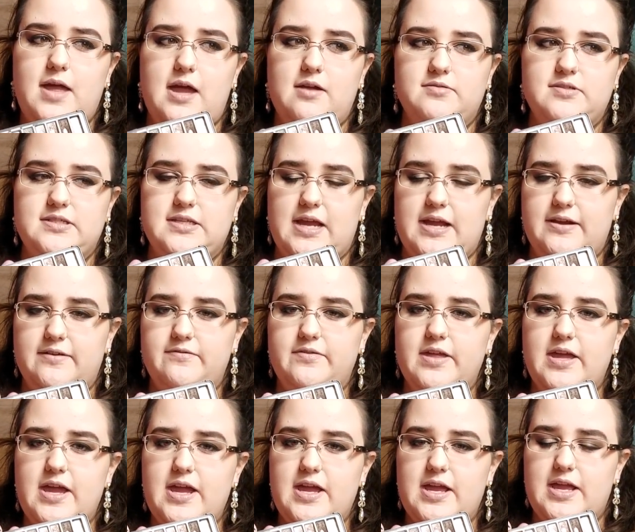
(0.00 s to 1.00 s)
outside of
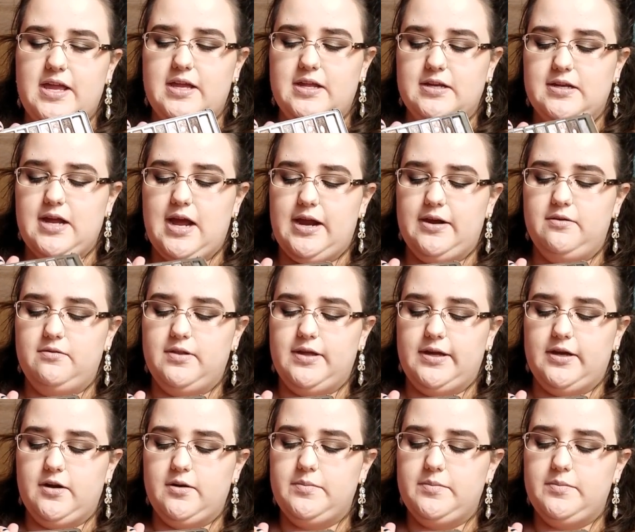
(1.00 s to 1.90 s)
that, and I don't like